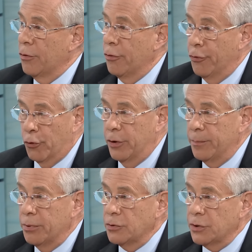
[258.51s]

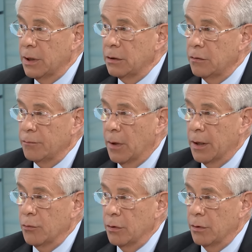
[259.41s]
30% of
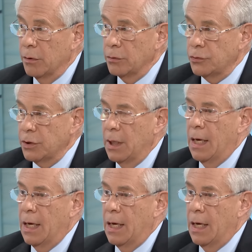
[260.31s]
migraineurs,